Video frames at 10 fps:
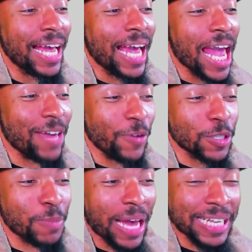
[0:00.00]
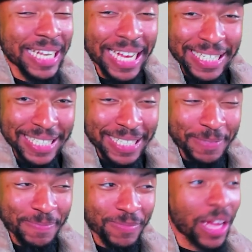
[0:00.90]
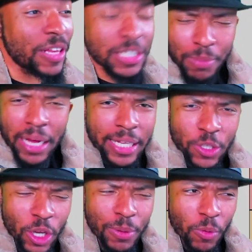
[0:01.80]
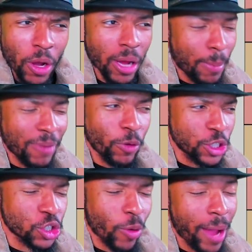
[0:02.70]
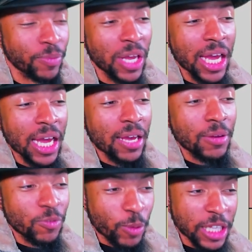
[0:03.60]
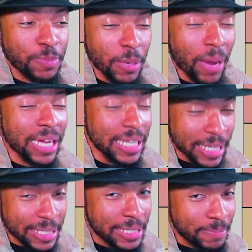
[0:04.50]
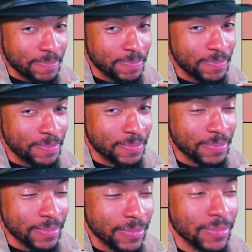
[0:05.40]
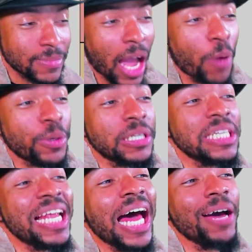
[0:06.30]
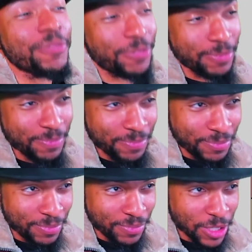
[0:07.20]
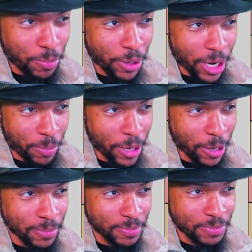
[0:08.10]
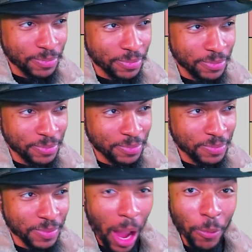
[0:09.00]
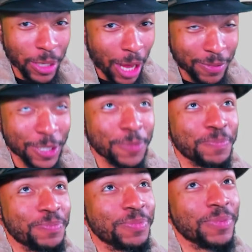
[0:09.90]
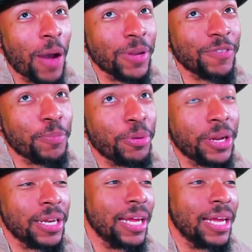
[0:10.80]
If it was my list, now this is my list, don't get me wrong, my voice just cracked. With this being my list, I would love to put it up here. I would love to put it,